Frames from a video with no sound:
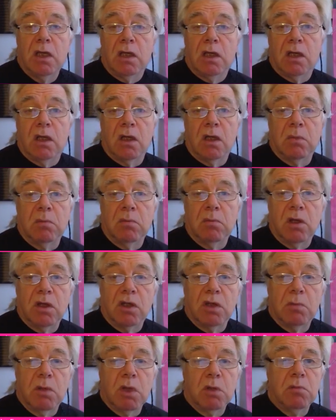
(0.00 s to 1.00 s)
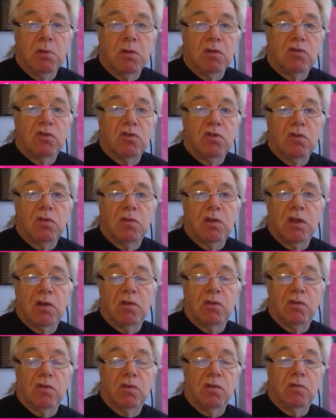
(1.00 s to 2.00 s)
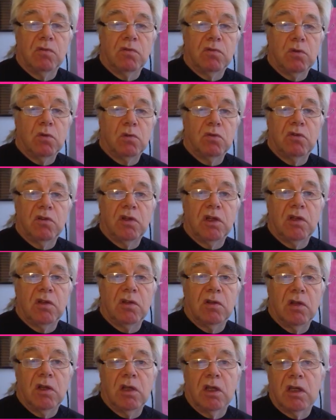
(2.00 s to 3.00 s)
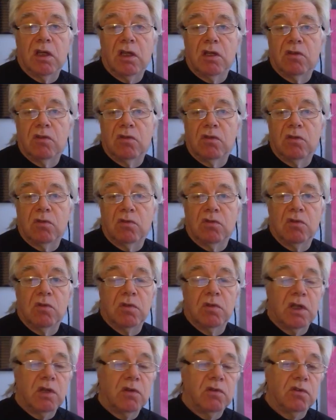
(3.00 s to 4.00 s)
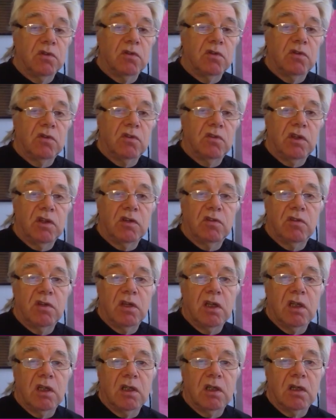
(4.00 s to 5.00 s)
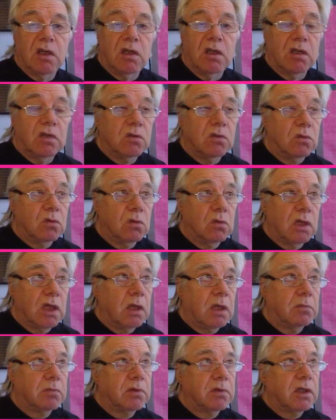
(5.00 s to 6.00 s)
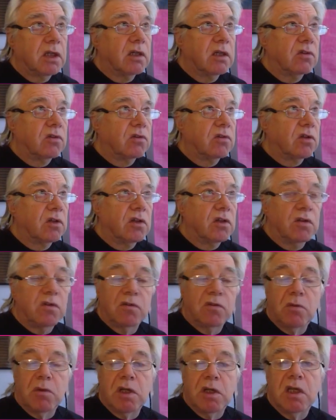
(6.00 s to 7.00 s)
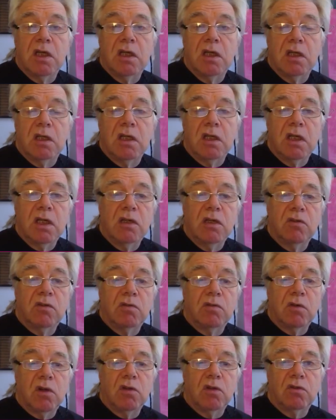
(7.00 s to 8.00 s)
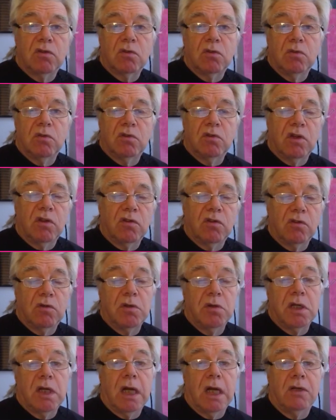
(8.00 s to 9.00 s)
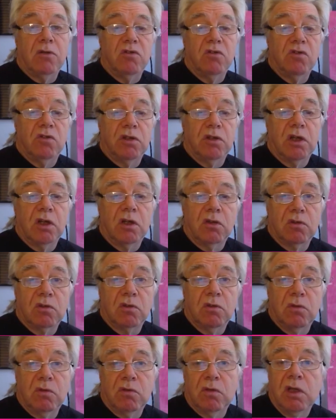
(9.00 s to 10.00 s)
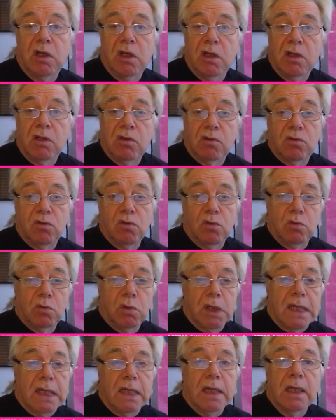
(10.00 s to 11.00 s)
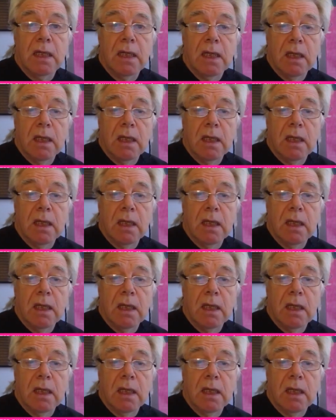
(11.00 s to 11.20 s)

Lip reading: At the moment, 2014 to 2016 are all up. That's 3 years of articles. That's 300 articles, 2 a week,